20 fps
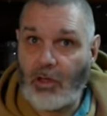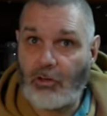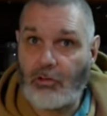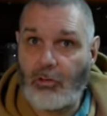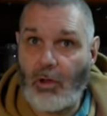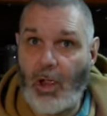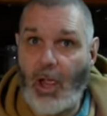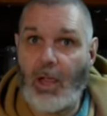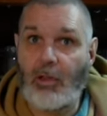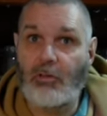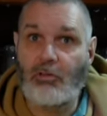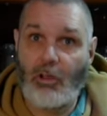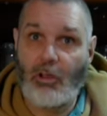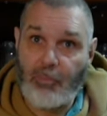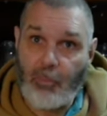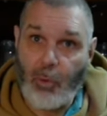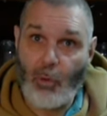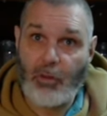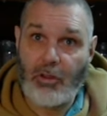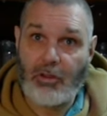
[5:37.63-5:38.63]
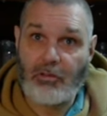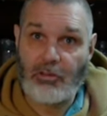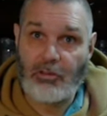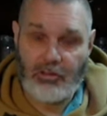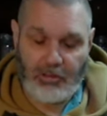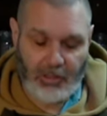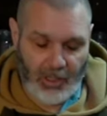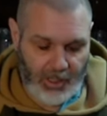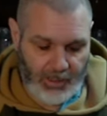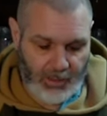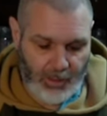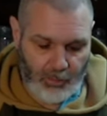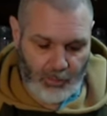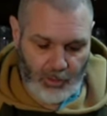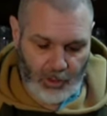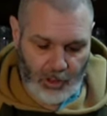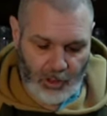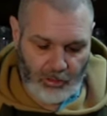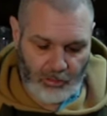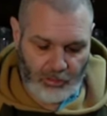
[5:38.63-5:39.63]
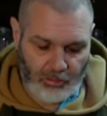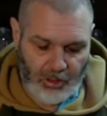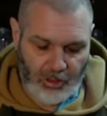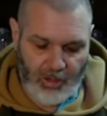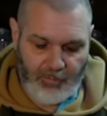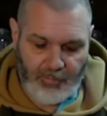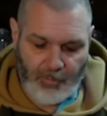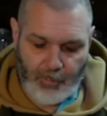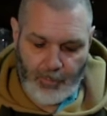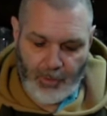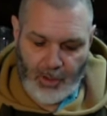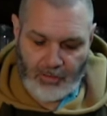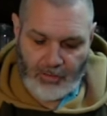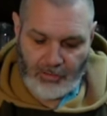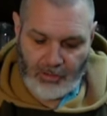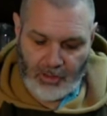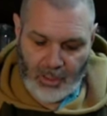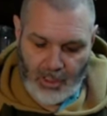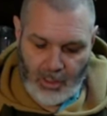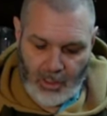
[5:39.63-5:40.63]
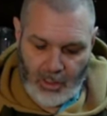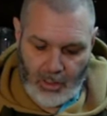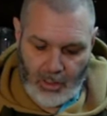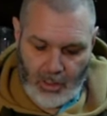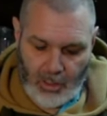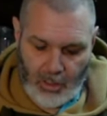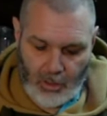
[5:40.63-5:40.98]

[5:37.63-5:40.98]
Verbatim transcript: a try so I've put this aside now you can see if I press it